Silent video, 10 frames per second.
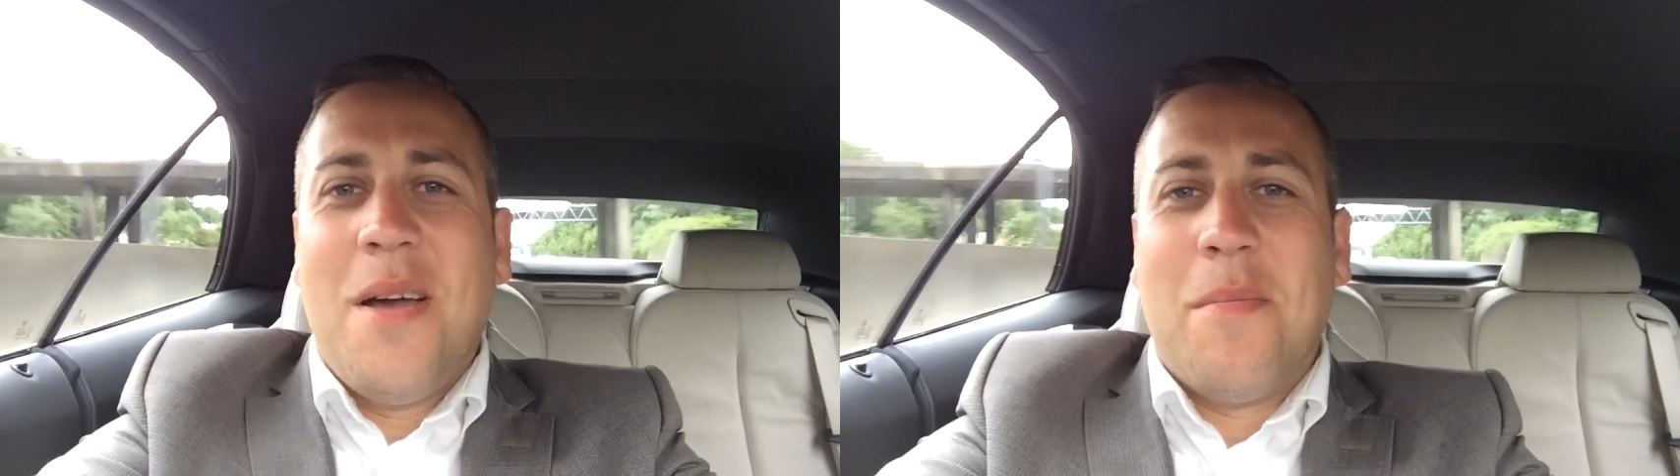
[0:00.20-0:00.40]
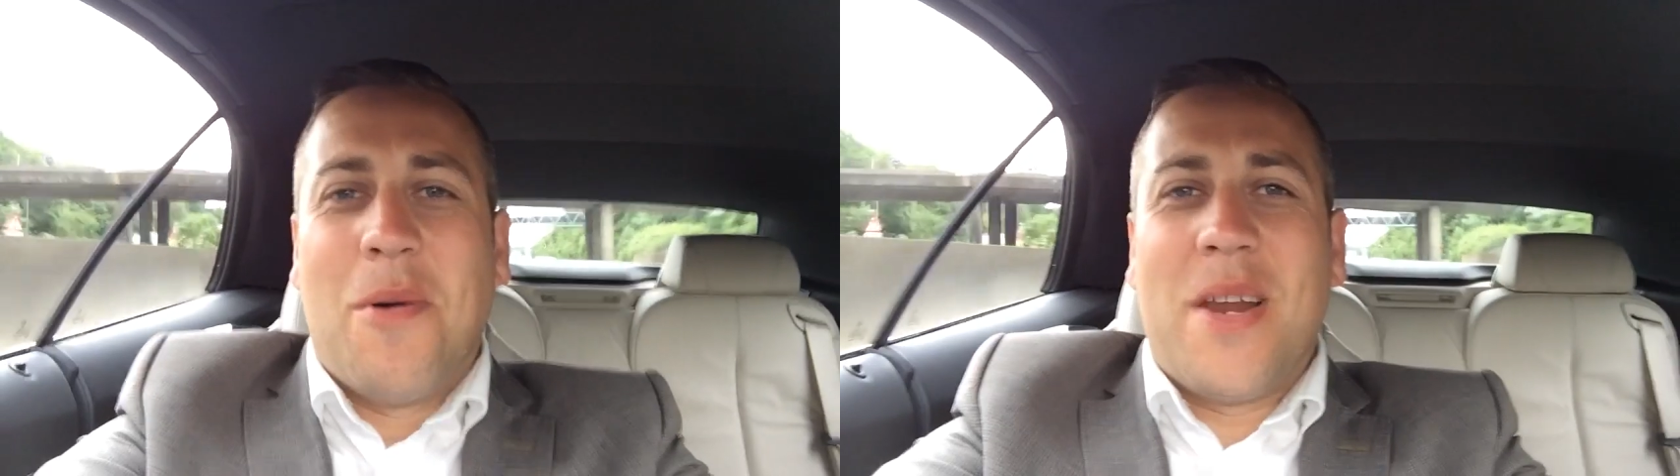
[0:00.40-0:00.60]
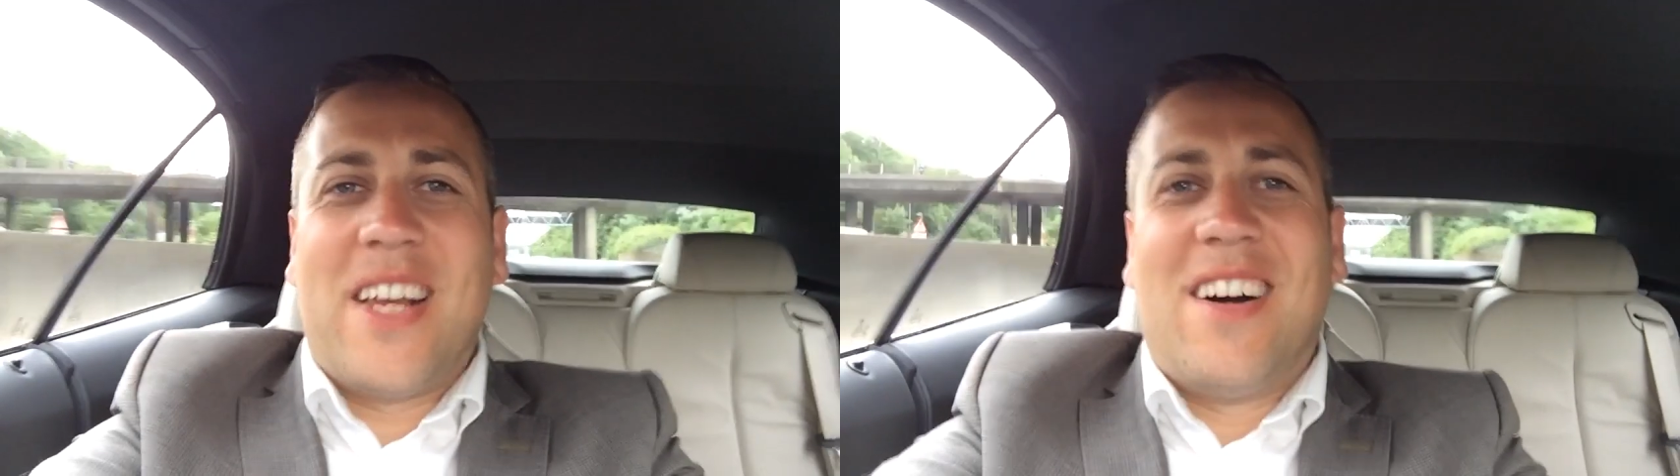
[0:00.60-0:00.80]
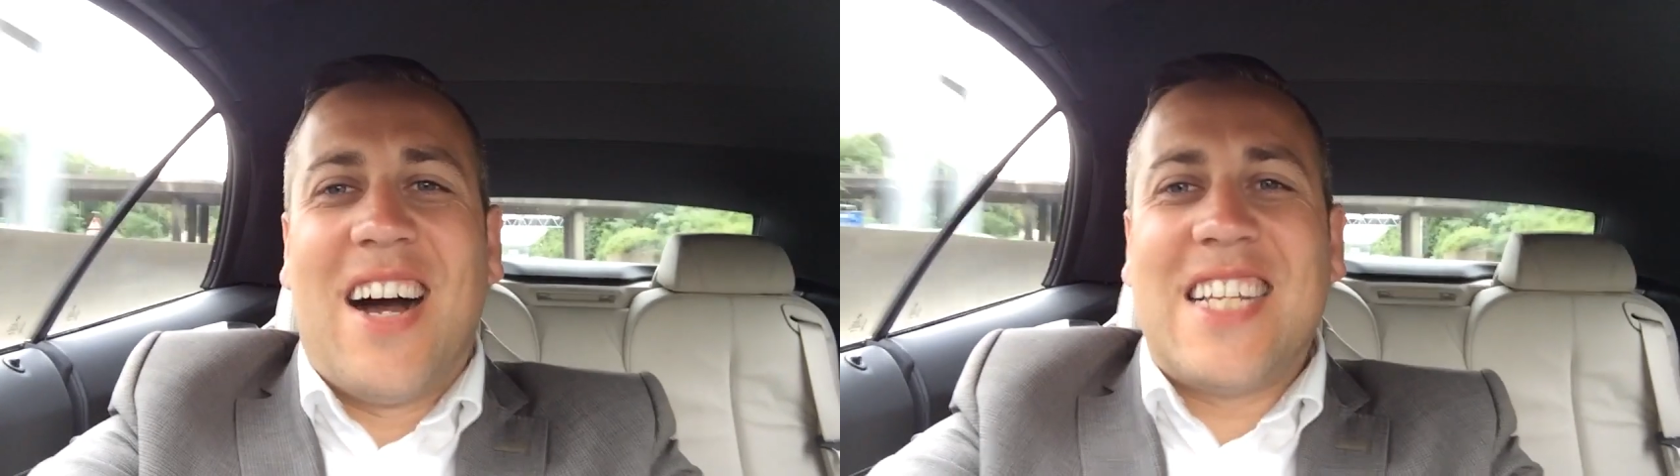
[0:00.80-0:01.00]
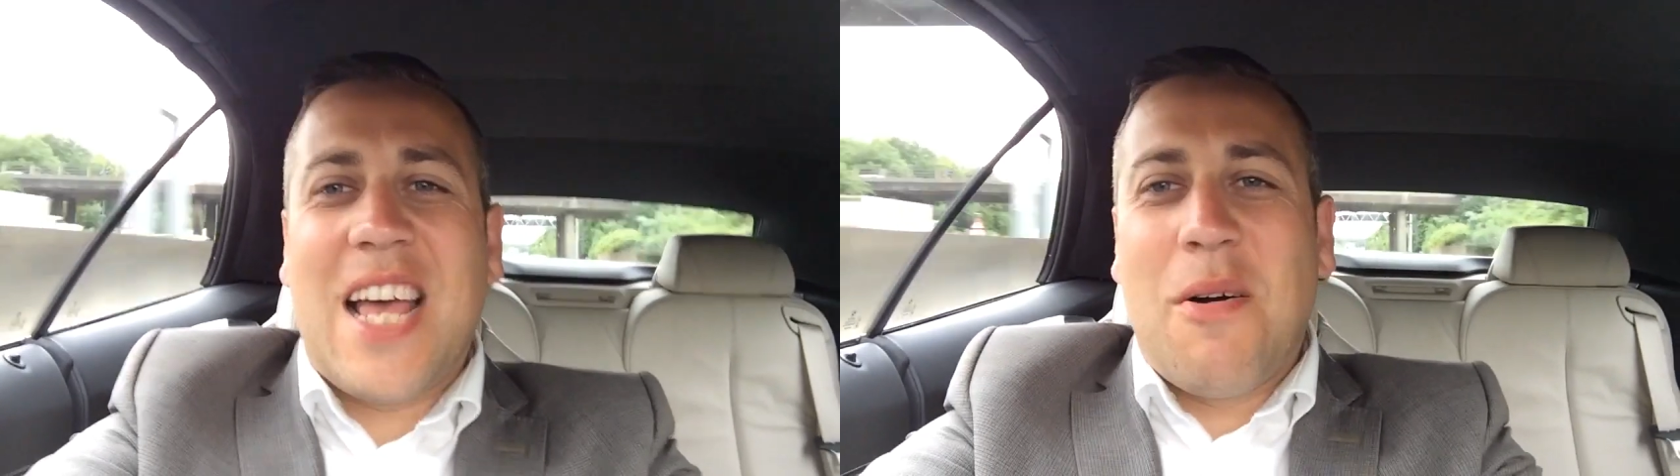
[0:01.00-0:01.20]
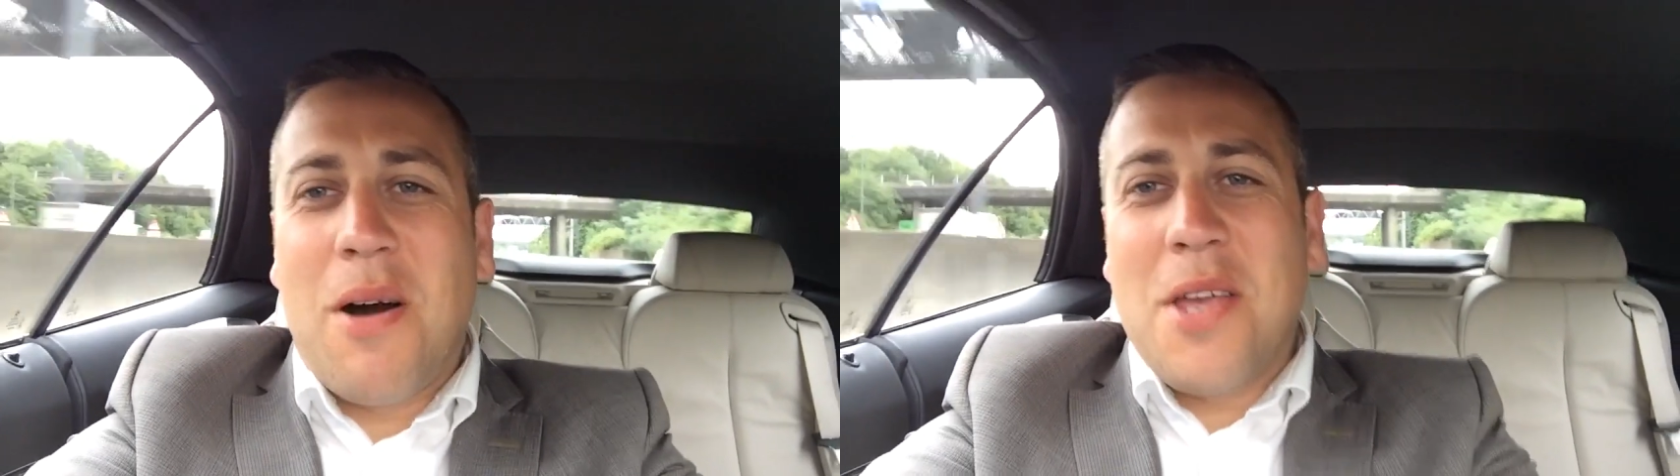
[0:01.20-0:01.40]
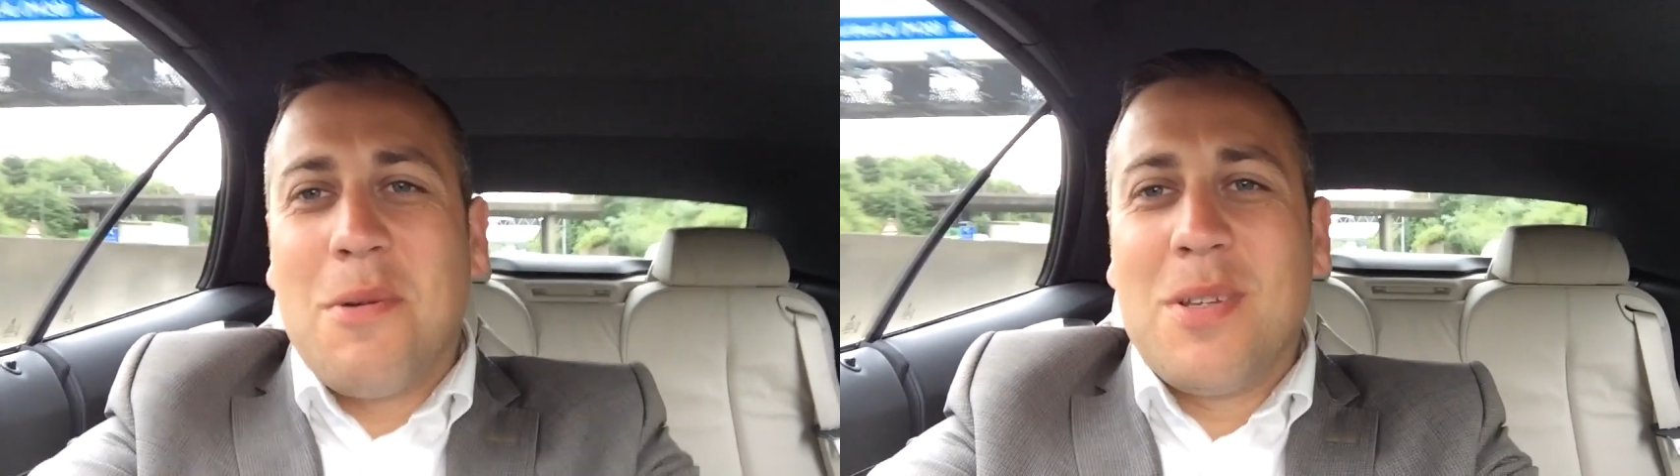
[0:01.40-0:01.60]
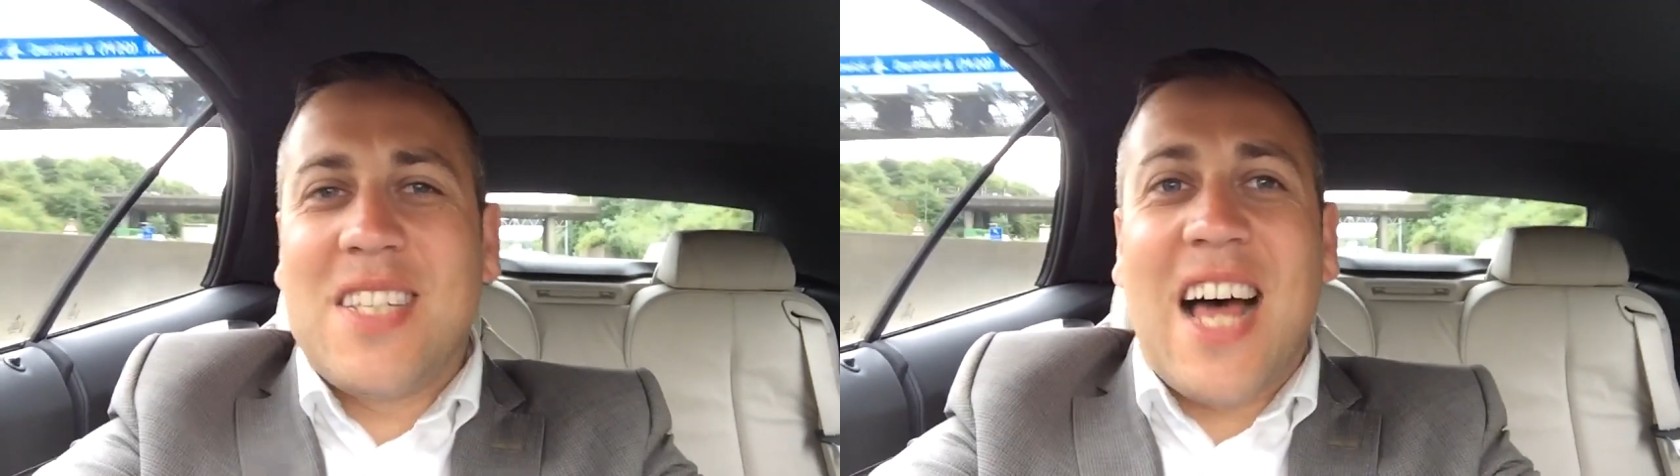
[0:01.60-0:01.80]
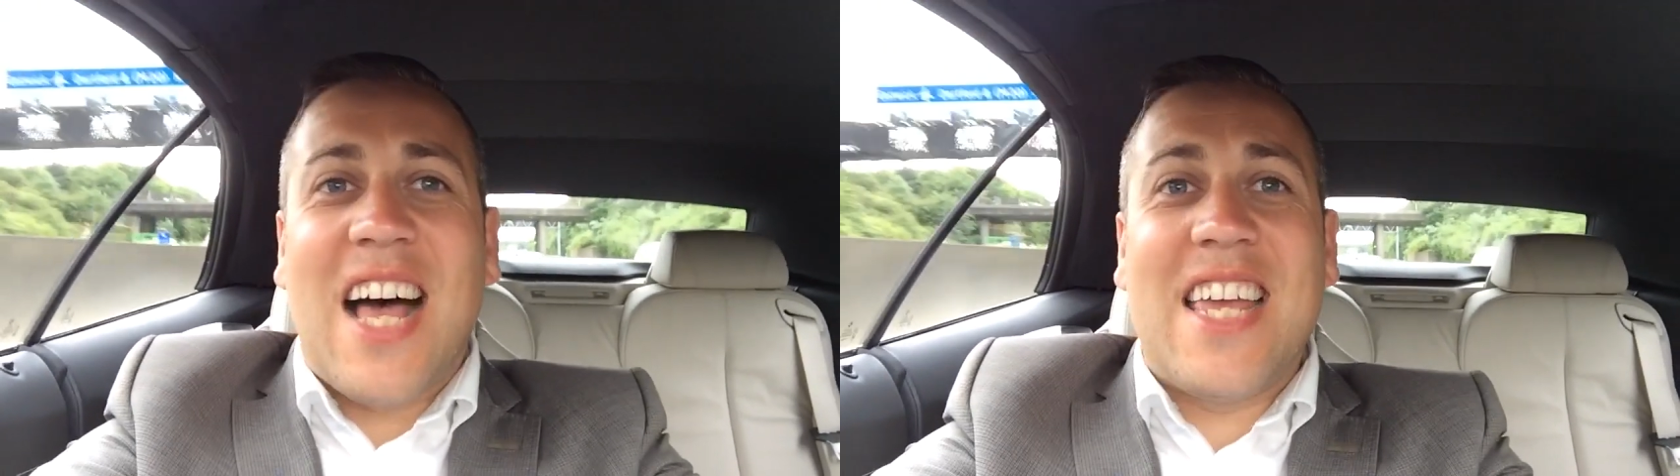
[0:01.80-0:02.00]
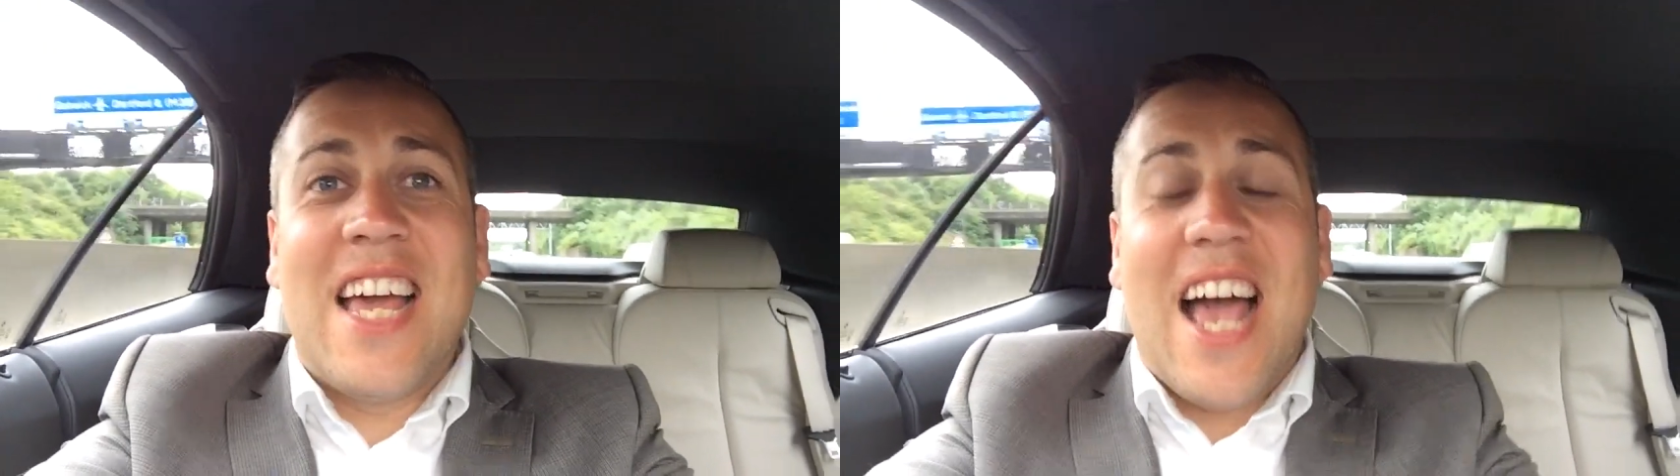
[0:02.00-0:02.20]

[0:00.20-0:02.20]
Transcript: Morning guys, how are you all today?